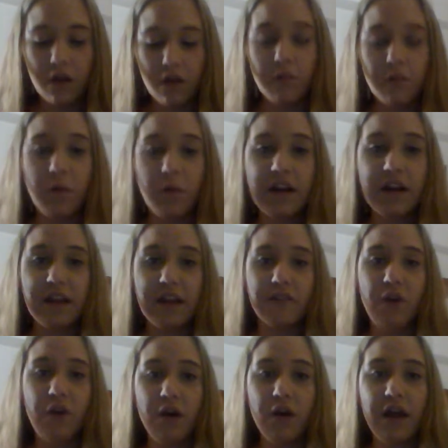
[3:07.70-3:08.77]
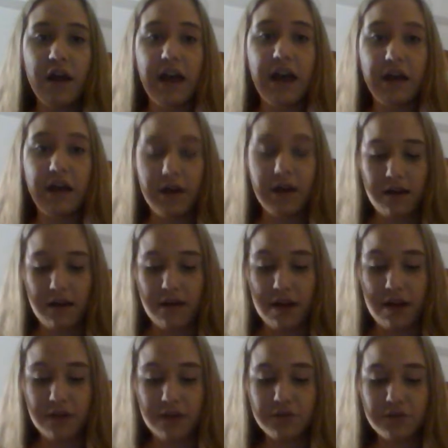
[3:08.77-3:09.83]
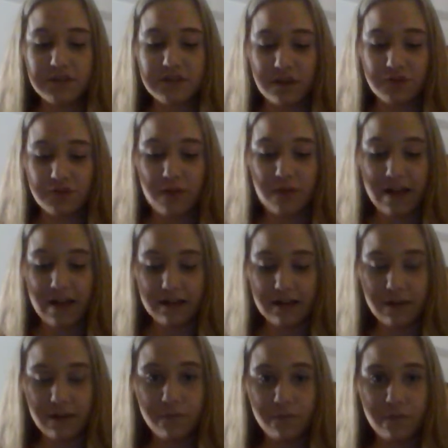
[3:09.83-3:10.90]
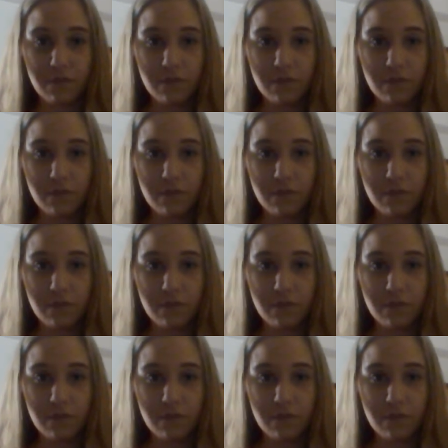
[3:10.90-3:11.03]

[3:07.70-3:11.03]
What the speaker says: What if heterosexuality